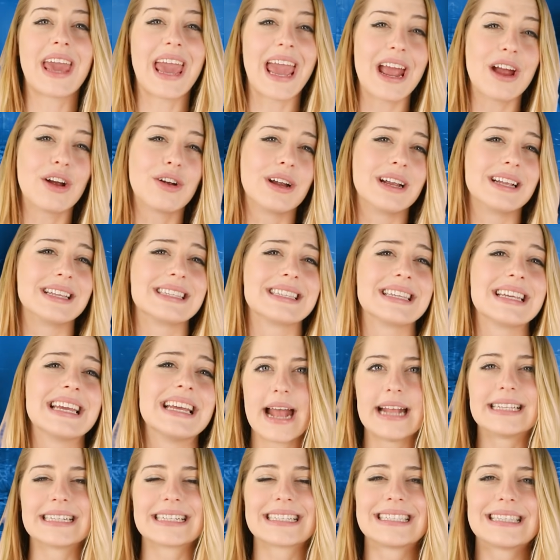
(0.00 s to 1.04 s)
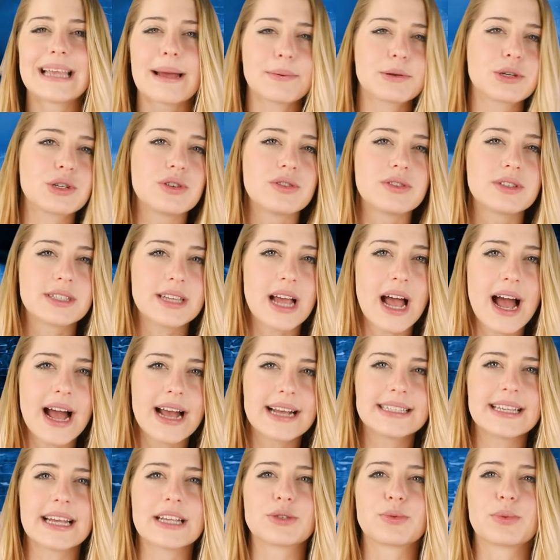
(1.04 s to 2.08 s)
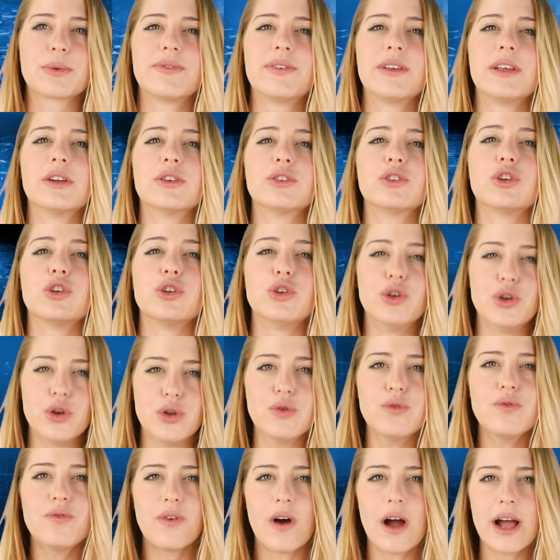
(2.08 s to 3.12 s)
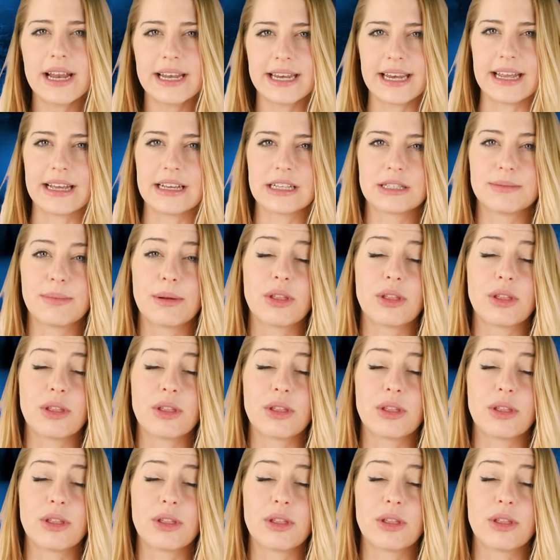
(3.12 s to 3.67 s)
carats, its exceptional size has revealed new findings